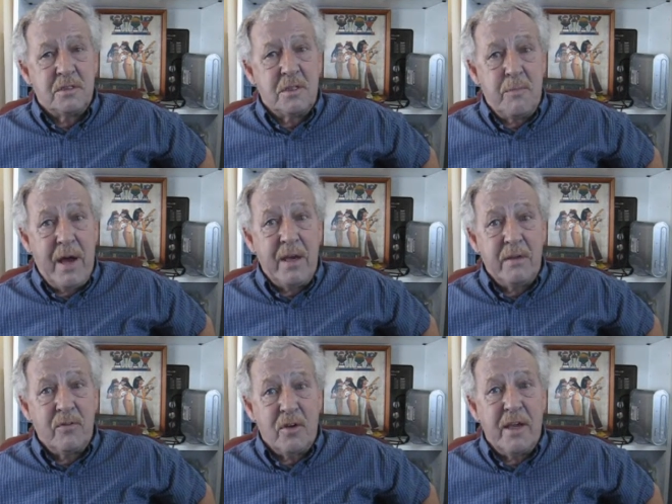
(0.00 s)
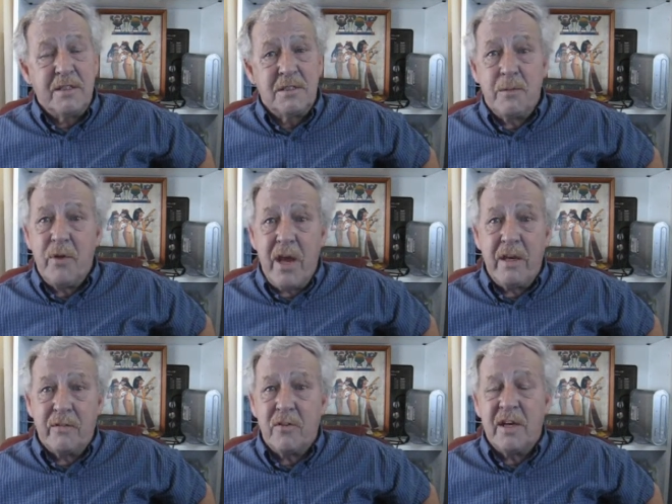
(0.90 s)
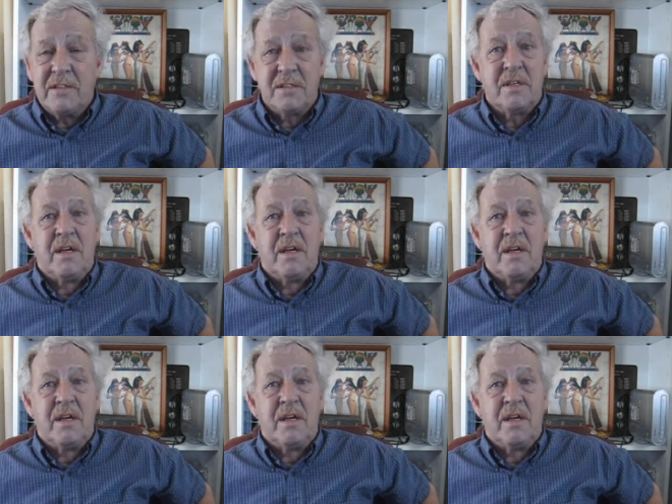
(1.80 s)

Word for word: the body of Christ, the bride of Christ,